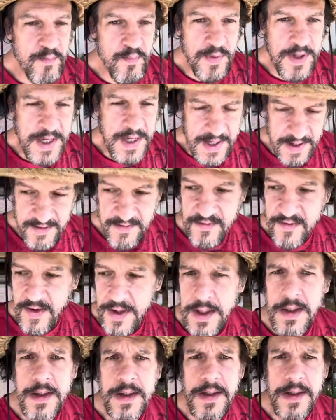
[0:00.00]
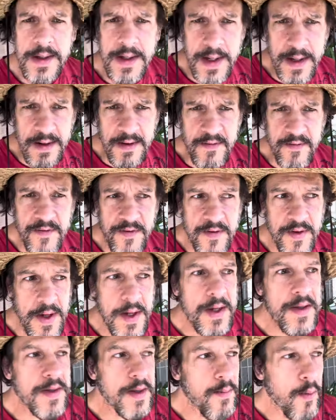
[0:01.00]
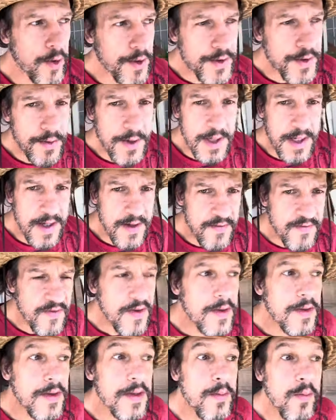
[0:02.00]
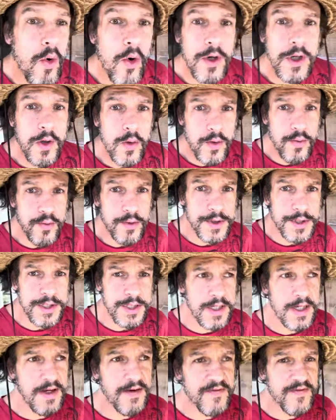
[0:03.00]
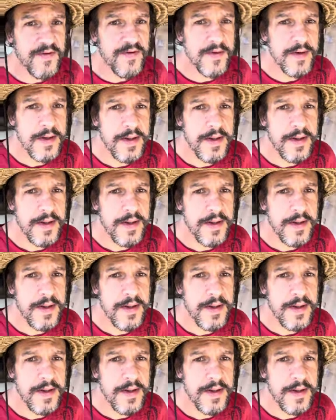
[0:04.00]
give, give. The more you give, the more you will receive.